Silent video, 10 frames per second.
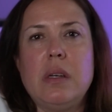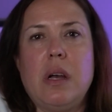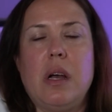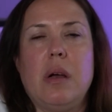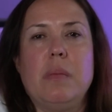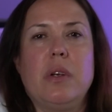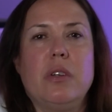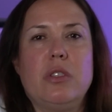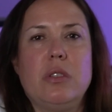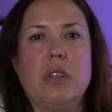
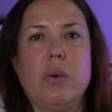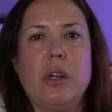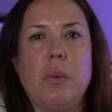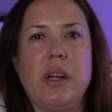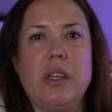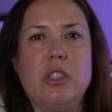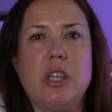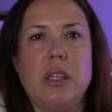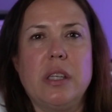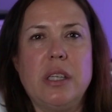You're going to want to
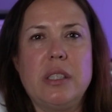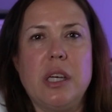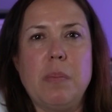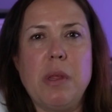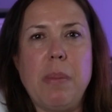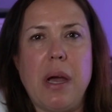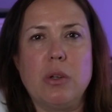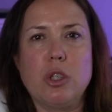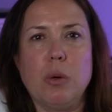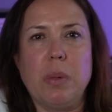gently tip the
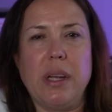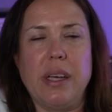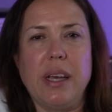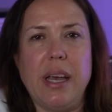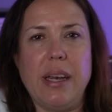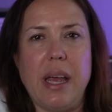pouch opening and